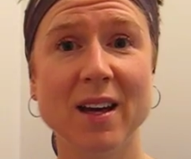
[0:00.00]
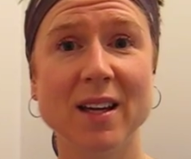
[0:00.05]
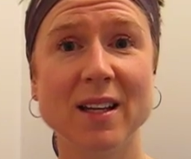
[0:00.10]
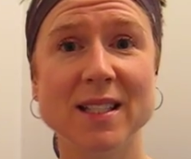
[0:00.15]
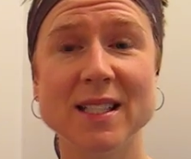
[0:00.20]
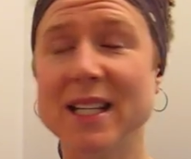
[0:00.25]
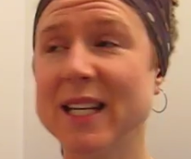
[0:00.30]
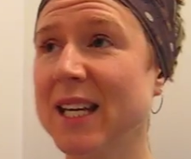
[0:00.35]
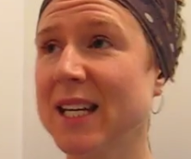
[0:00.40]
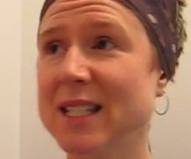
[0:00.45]

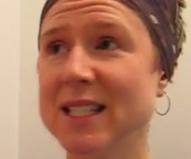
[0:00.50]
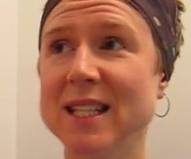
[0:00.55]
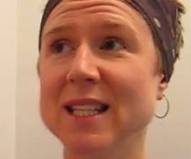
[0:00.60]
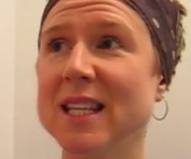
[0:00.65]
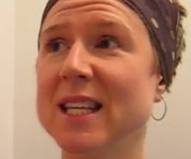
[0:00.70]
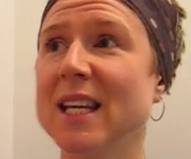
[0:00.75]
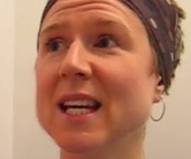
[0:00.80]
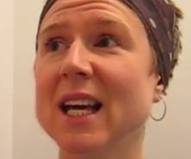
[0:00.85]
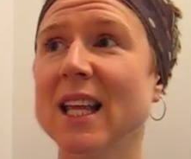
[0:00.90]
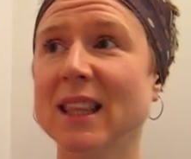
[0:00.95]
to get to
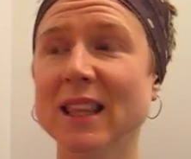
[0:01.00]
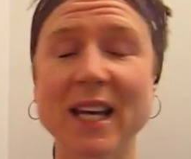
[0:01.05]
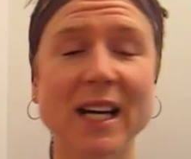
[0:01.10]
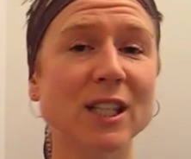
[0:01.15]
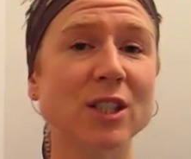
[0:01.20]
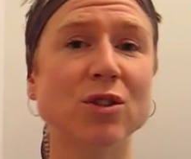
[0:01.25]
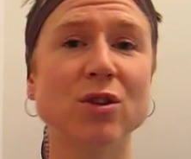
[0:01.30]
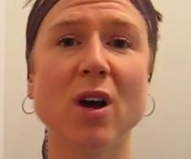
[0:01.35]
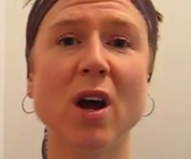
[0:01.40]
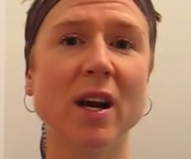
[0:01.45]
the
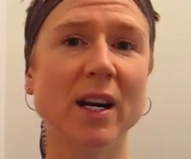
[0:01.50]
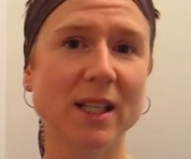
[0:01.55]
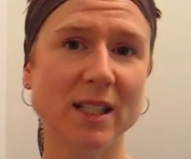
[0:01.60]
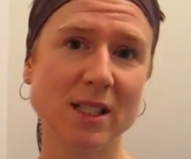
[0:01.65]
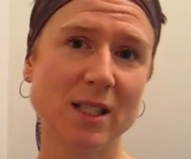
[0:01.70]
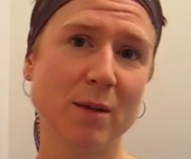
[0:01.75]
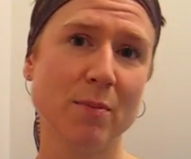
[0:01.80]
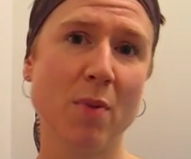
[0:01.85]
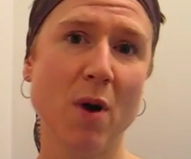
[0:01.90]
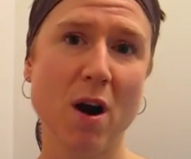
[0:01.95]

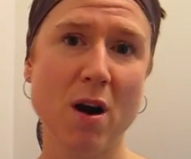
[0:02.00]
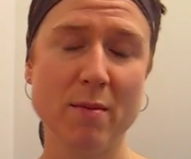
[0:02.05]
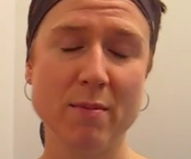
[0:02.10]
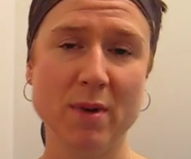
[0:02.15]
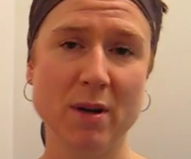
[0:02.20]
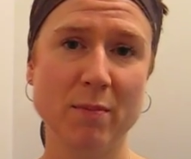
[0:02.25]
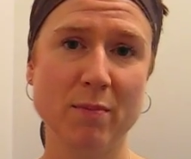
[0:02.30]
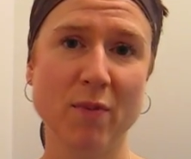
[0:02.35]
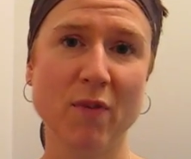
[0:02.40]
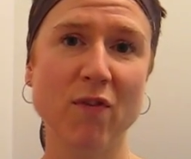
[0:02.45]
electronics
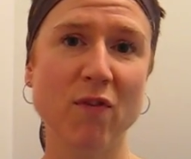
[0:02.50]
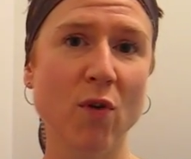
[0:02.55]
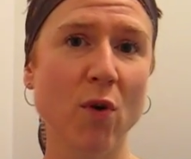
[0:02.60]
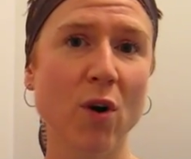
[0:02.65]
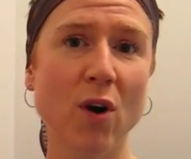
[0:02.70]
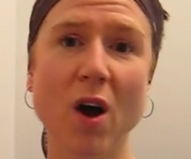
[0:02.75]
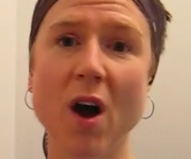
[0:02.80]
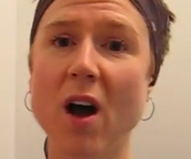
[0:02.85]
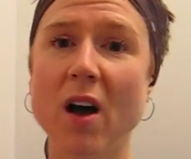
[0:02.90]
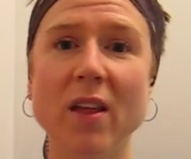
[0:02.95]
department
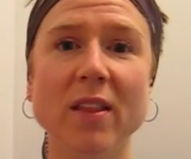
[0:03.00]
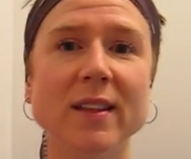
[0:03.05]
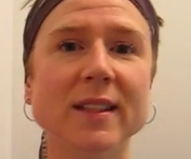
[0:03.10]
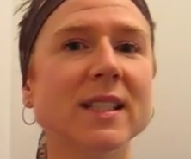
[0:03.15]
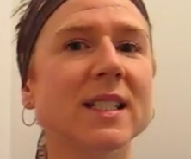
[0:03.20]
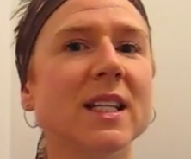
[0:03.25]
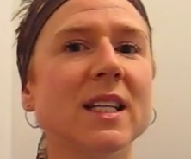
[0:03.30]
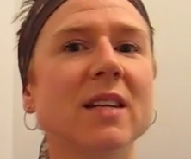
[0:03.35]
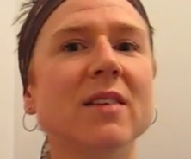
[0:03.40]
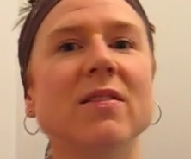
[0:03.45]
before all the
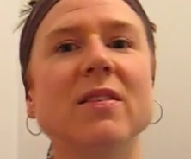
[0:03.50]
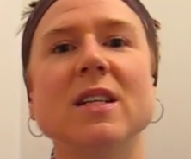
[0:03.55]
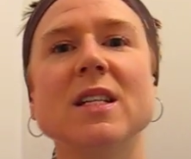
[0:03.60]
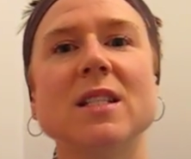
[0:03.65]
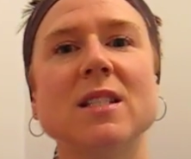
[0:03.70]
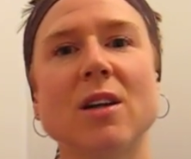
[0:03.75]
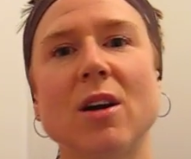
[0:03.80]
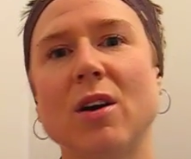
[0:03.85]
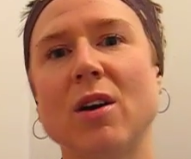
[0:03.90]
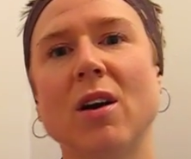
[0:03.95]

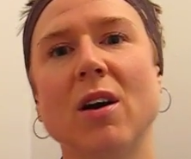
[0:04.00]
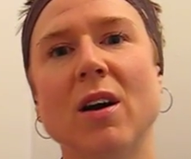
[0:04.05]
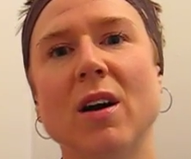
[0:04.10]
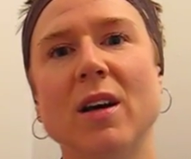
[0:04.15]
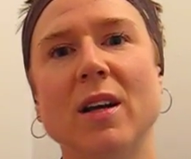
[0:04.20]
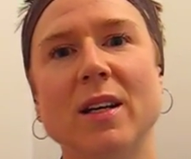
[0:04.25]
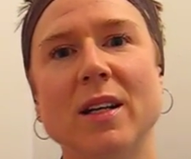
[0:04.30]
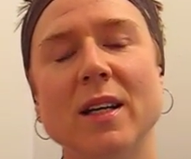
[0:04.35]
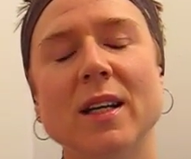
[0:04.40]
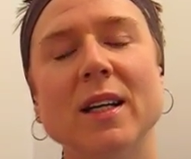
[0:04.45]
TVs are gone?